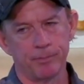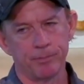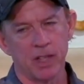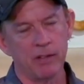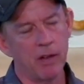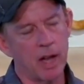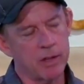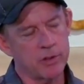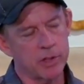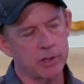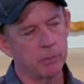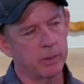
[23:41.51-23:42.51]
Not
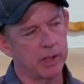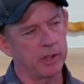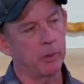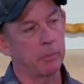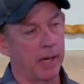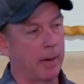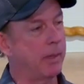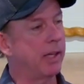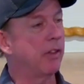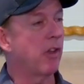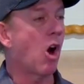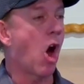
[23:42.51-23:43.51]
just in what they do, but I mean in
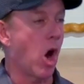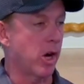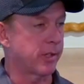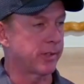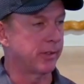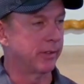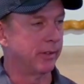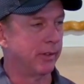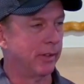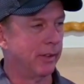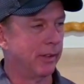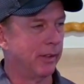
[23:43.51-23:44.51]
their hearts.
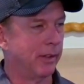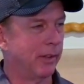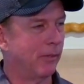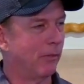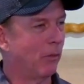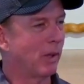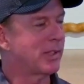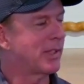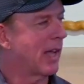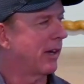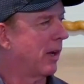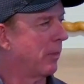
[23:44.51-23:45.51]
What's that
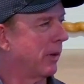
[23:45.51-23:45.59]
number?